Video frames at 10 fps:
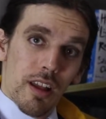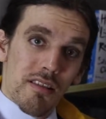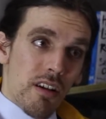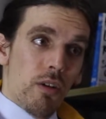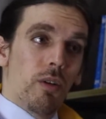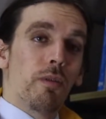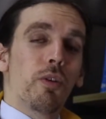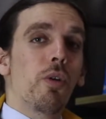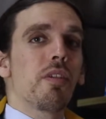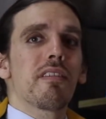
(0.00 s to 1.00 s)
So, of
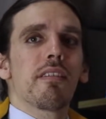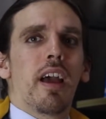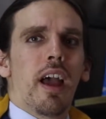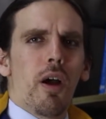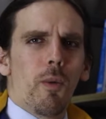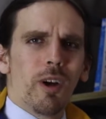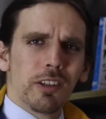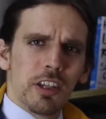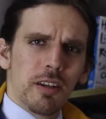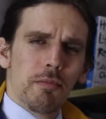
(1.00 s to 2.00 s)
course,
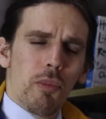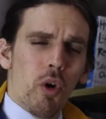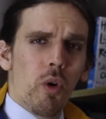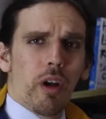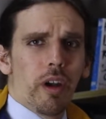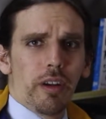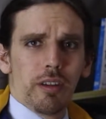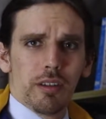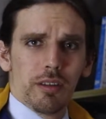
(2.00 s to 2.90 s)
wanting more